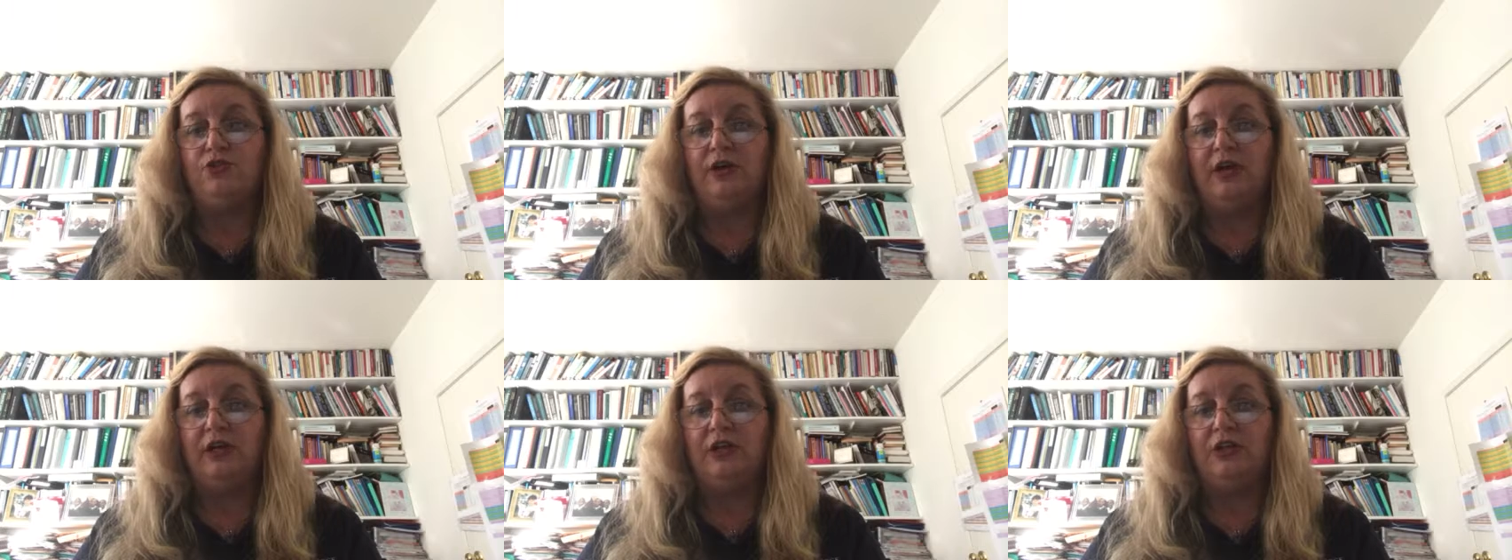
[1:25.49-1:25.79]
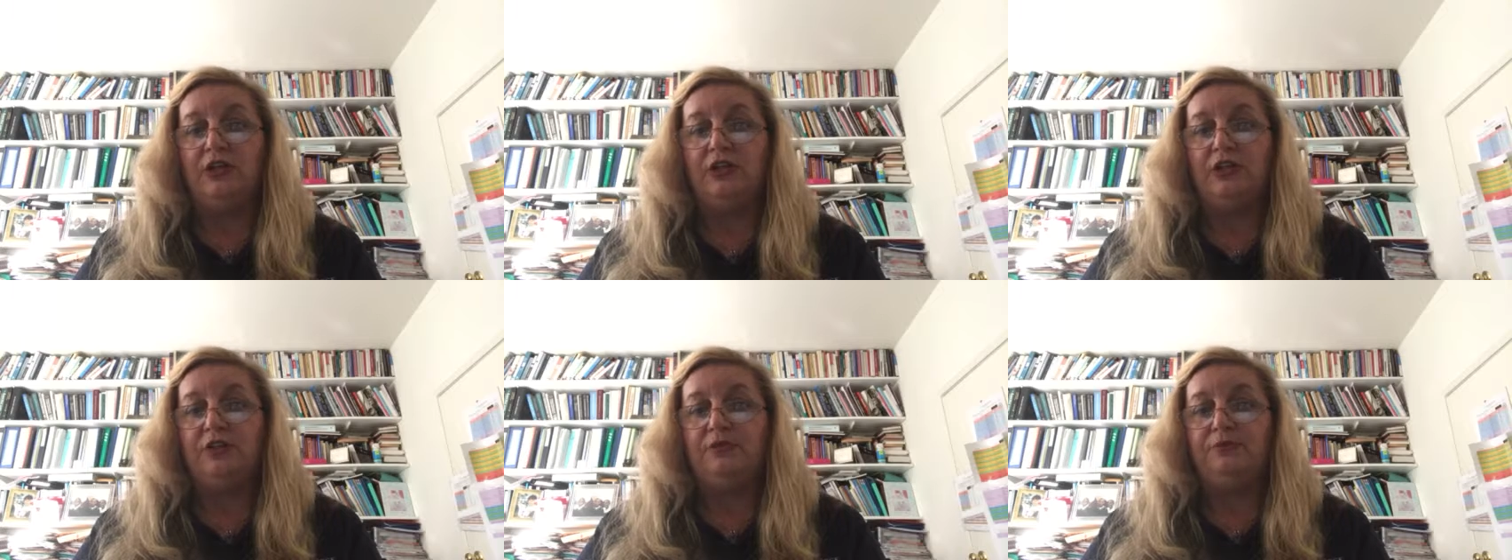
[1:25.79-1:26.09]
you a
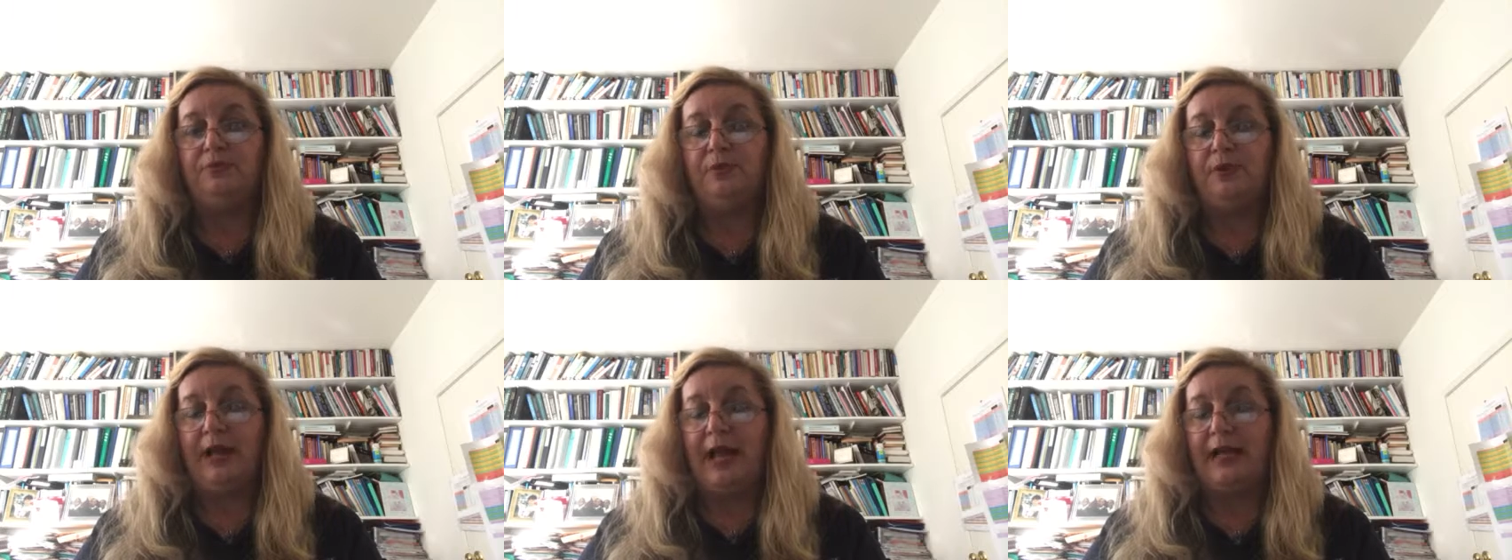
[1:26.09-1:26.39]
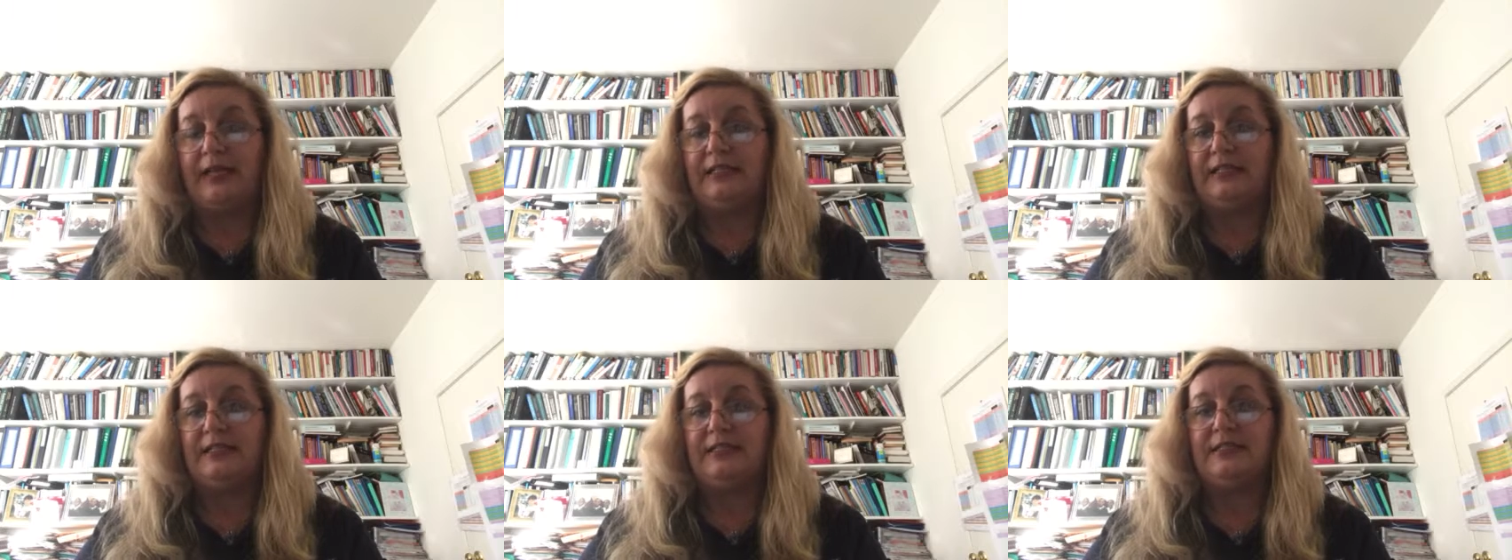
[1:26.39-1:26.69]
good
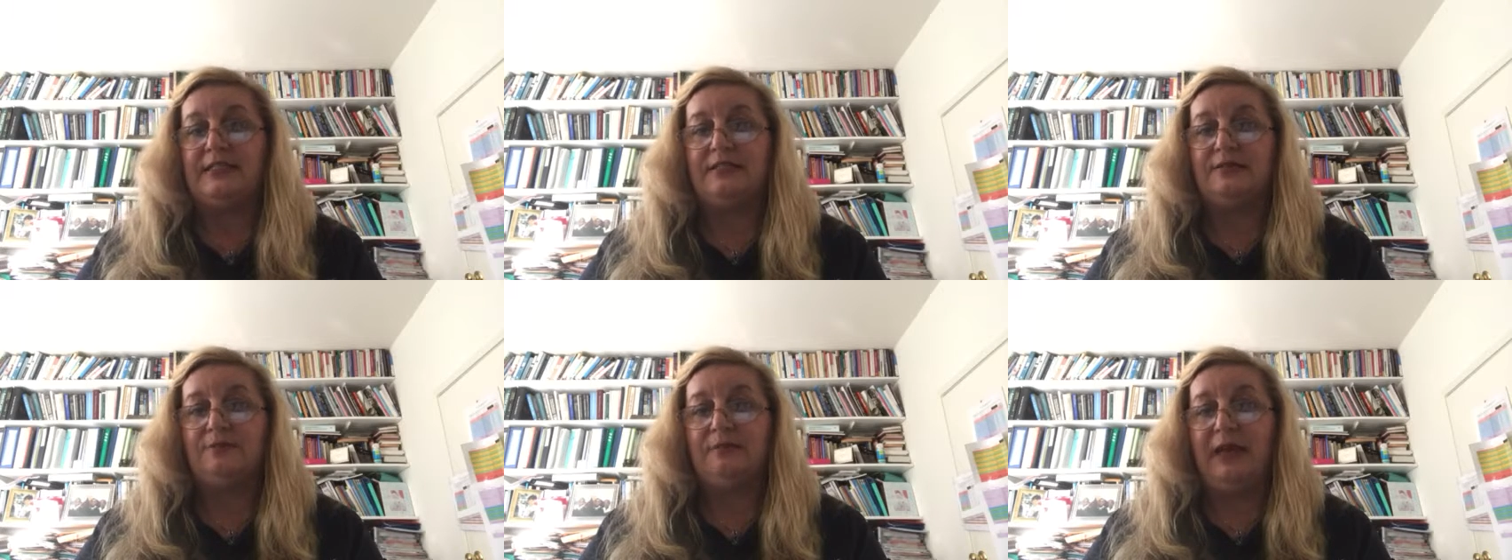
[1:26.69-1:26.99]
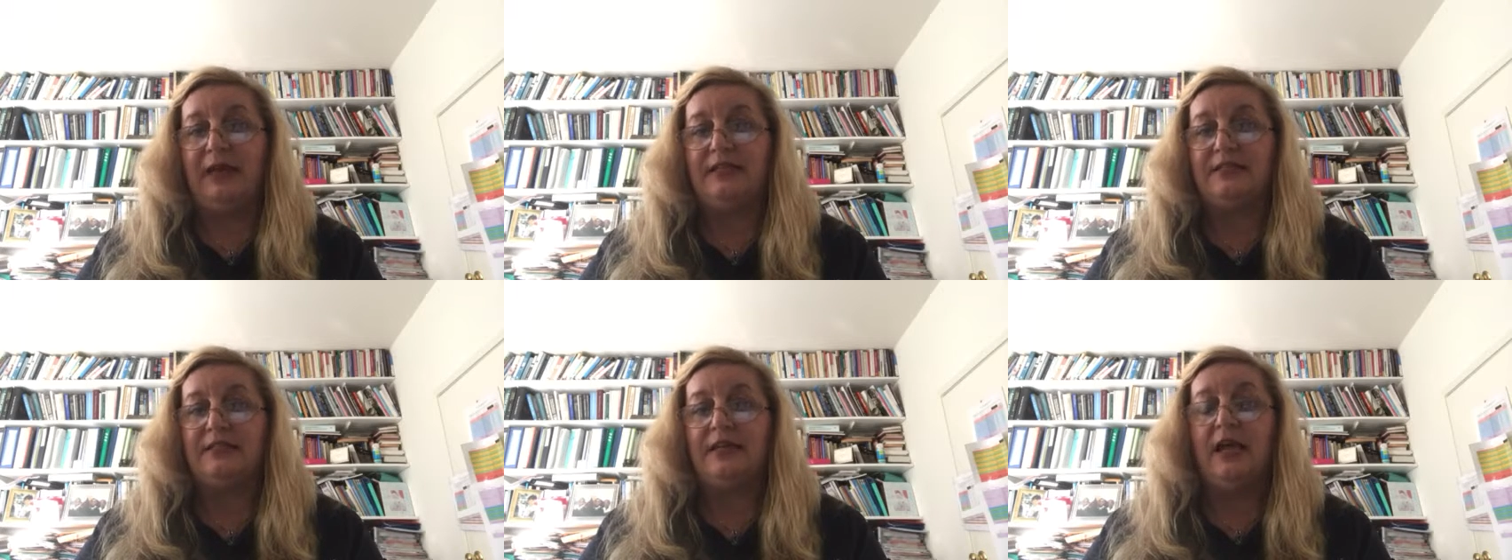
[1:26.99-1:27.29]
practice
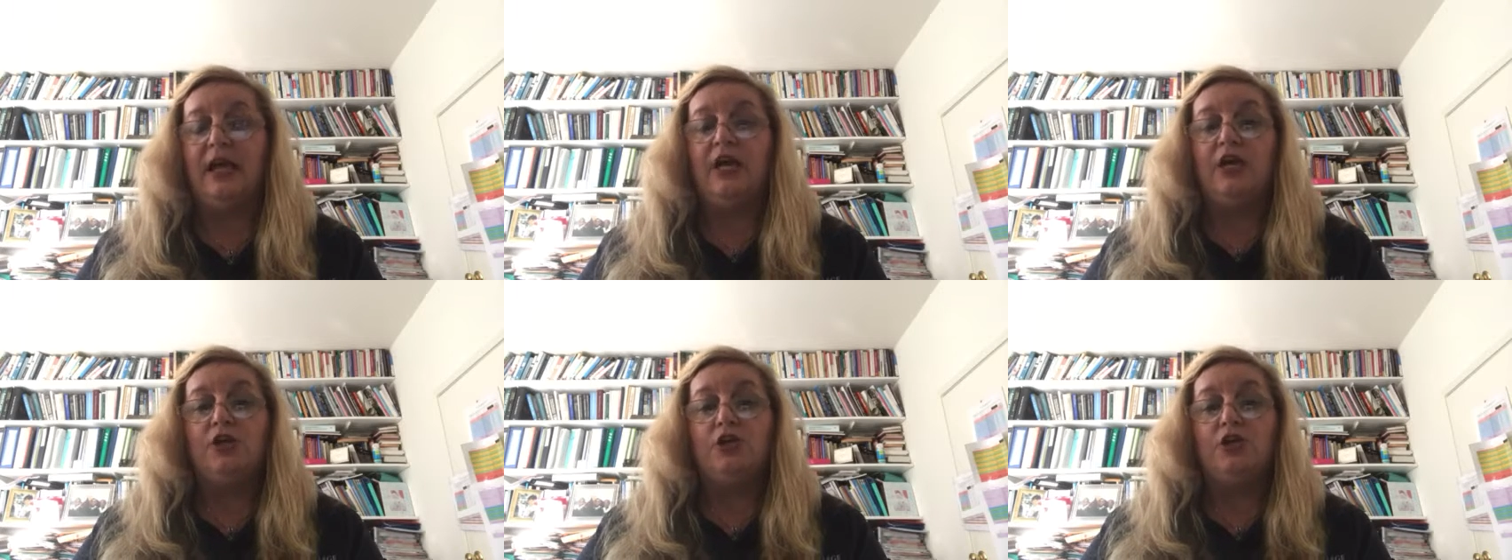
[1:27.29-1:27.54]
space